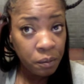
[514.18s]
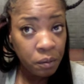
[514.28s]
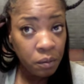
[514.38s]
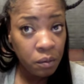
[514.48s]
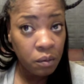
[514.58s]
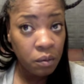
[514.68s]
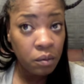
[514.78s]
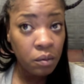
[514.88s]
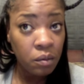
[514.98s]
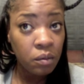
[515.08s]

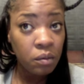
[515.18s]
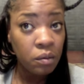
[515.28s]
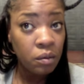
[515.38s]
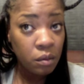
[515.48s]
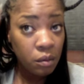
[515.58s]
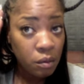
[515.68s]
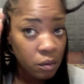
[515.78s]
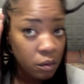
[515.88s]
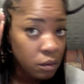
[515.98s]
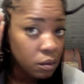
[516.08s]

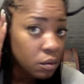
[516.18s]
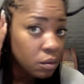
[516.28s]
(no one is talking)